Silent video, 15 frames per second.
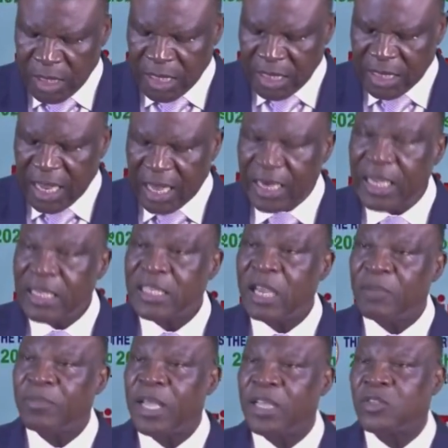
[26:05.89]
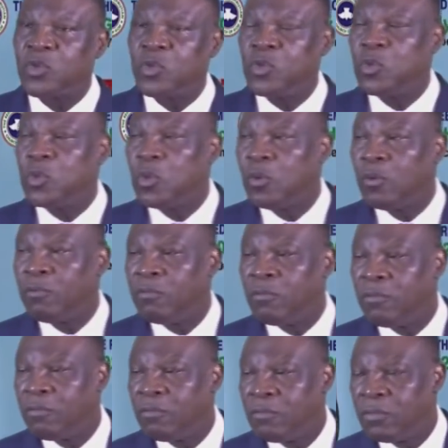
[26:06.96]
In Daniel chapter 2,
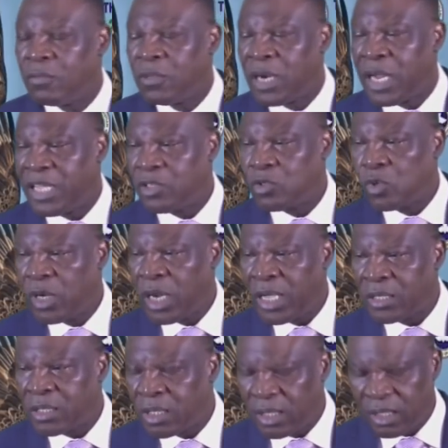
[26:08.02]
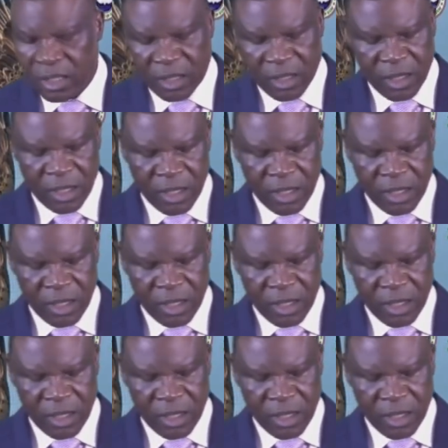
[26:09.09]
9 to 19,